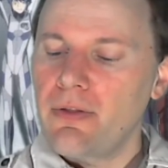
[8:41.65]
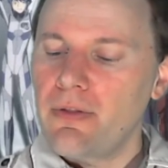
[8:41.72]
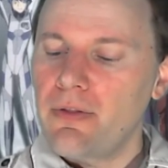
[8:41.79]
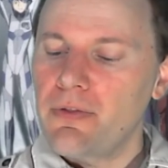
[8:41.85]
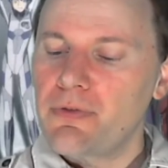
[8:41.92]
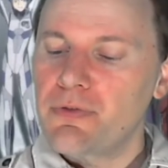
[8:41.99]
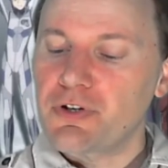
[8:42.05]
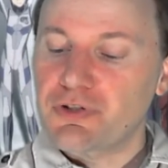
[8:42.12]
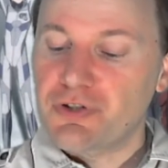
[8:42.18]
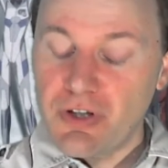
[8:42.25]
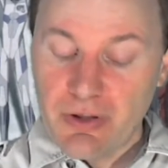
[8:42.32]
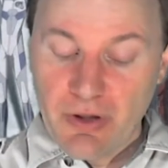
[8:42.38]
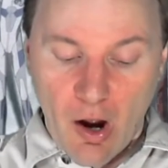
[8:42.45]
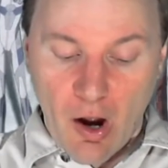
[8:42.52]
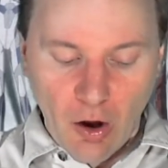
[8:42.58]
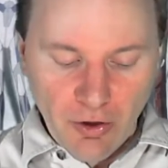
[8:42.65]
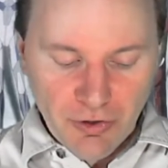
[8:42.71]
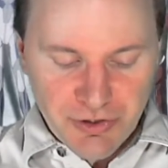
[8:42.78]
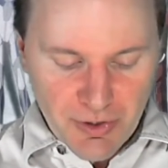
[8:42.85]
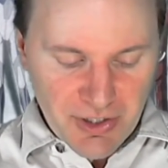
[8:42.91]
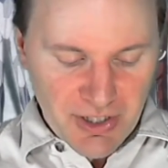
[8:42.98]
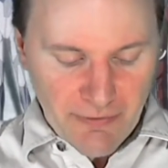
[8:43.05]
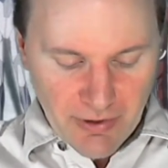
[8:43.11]
There's also the
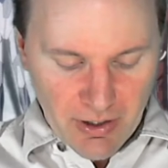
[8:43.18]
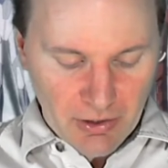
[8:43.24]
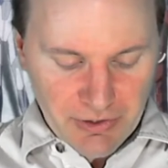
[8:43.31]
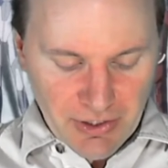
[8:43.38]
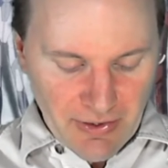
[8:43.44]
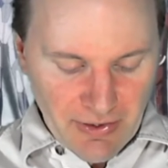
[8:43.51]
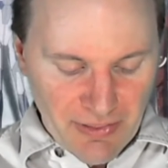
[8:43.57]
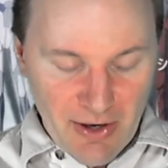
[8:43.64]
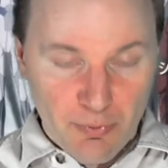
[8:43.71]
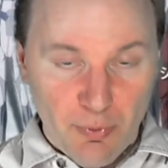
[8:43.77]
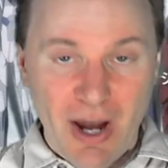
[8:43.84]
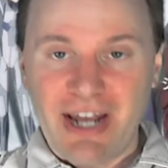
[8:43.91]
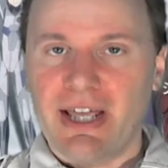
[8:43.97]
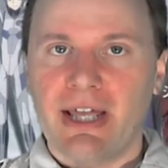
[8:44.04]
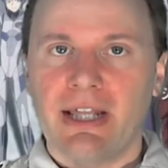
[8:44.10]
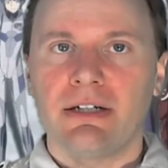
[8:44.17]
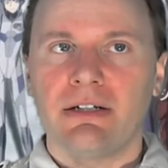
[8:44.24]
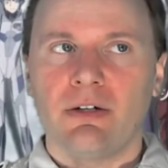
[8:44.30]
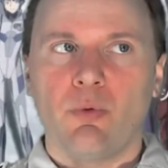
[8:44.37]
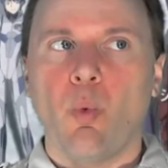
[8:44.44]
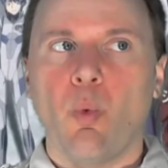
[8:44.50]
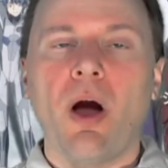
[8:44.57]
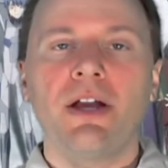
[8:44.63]
difficulty that they write in
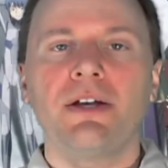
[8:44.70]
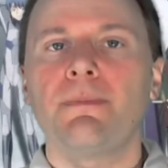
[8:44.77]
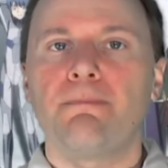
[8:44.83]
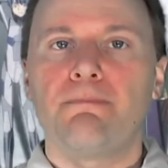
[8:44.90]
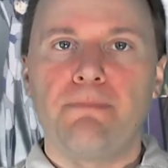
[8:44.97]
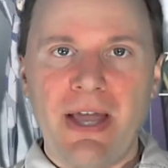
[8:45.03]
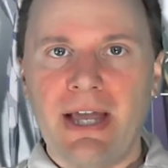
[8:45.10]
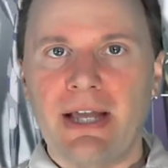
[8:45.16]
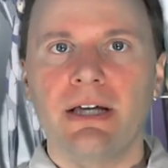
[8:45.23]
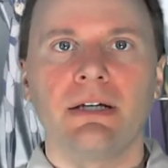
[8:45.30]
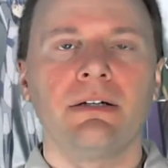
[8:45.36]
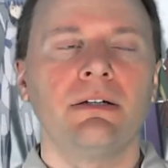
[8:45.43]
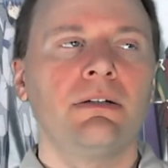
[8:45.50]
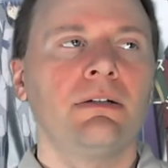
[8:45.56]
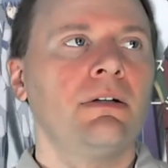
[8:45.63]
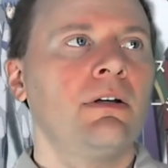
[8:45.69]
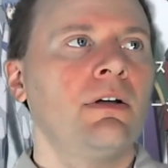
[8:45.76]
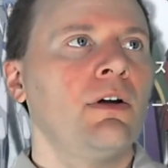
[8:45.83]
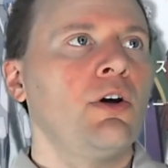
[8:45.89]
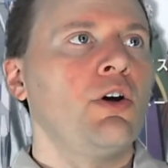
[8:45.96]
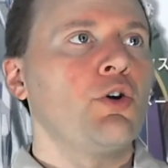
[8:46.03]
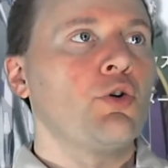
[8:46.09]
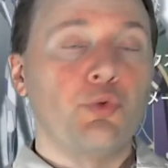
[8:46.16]
one big
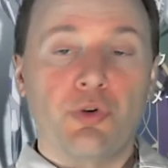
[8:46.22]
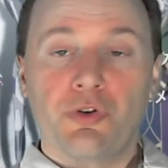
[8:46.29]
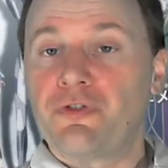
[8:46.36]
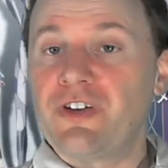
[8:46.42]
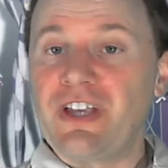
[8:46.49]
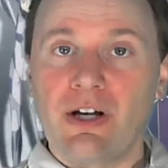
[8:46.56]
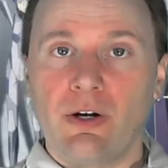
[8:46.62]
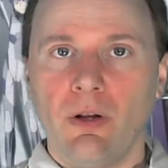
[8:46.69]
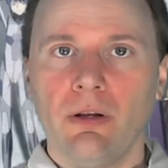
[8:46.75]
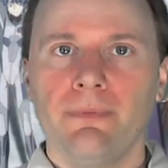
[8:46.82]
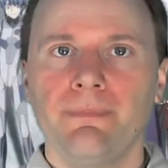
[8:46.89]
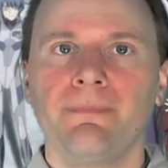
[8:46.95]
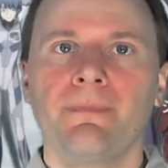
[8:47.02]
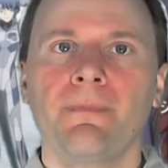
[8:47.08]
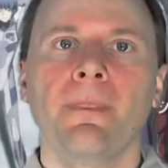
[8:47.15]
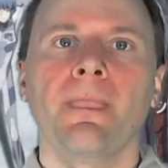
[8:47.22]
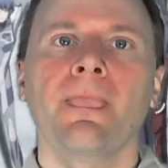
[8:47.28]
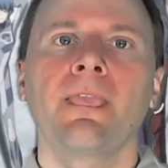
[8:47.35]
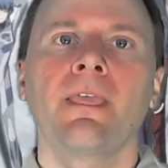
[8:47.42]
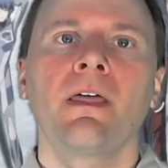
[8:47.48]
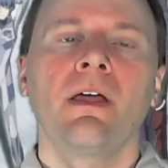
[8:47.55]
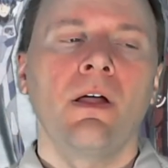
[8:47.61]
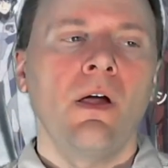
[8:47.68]
reveal,
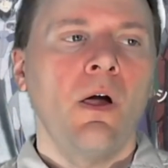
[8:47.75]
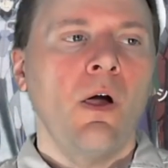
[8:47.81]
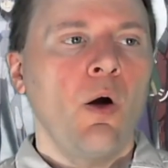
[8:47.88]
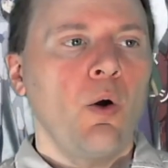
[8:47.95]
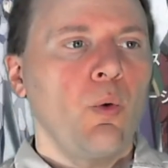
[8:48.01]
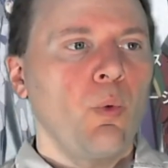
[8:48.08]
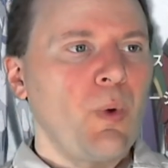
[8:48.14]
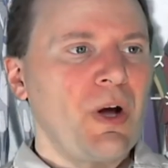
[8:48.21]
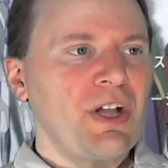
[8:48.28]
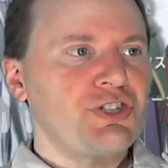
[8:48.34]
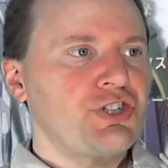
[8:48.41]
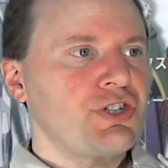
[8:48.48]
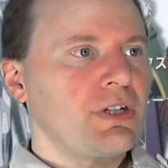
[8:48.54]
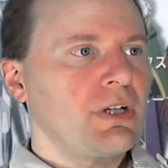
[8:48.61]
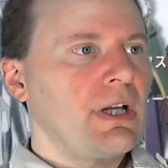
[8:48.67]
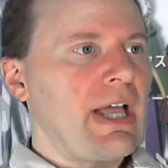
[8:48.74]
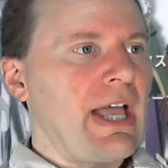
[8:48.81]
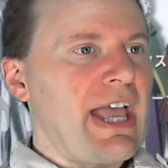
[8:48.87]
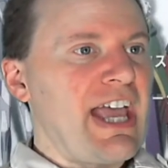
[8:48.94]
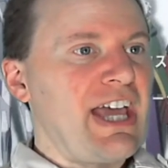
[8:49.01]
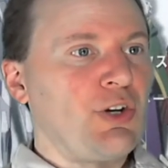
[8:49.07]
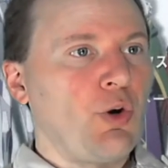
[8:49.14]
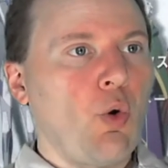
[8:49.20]
which,
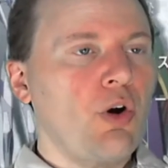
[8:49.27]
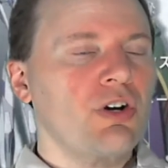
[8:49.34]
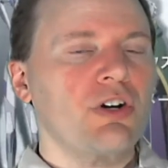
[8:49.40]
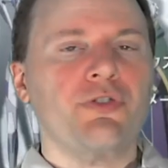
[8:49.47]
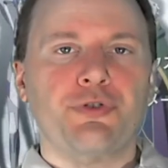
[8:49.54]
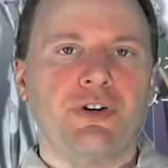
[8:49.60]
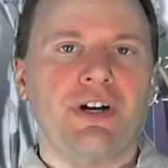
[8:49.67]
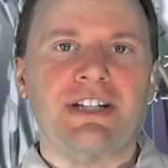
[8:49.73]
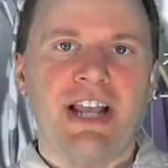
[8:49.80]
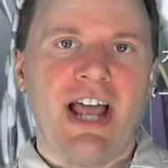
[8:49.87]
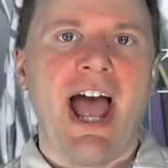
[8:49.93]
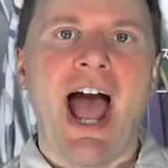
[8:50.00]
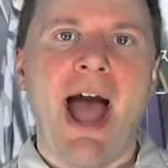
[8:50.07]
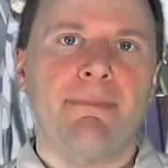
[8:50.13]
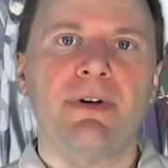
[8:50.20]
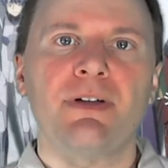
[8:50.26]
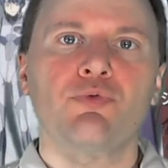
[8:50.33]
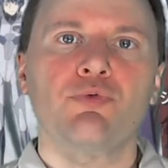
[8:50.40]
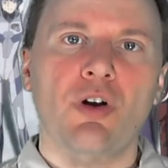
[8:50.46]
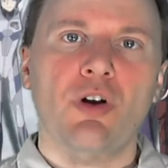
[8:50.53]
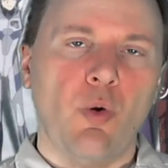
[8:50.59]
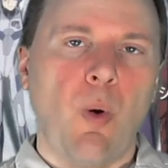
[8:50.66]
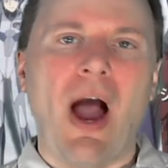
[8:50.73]
in order for it to happen,
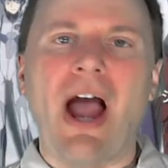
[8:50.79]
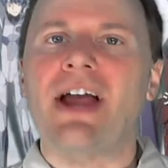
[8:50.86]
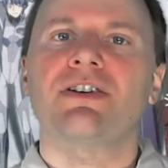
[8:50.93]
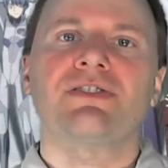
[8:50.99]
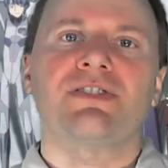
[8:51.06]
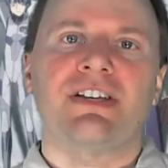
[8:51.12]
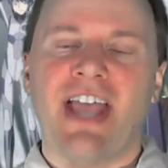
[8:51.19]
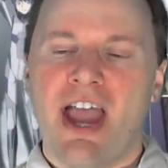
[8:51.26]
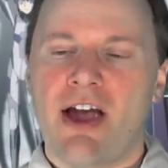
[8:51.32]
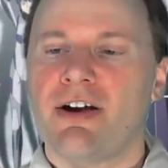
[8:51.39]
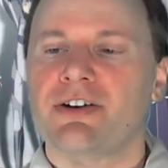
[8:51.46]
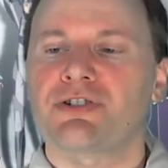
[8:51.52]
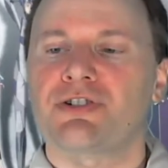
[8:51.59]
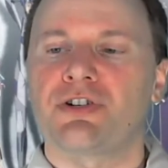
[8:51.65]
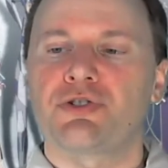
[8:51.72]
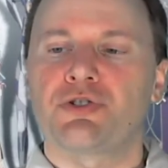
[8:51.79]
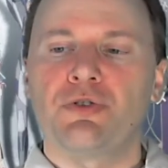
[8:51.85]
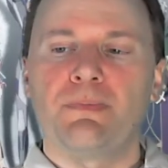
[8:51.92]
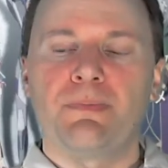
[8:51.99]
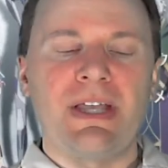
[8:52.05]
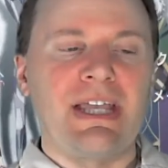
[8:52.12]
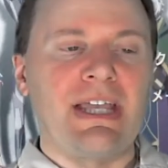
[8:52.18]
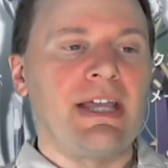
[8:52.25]
requires a character to
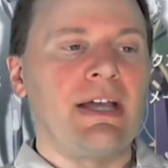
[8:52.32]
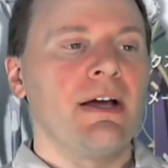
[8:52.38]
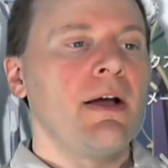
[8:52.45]
be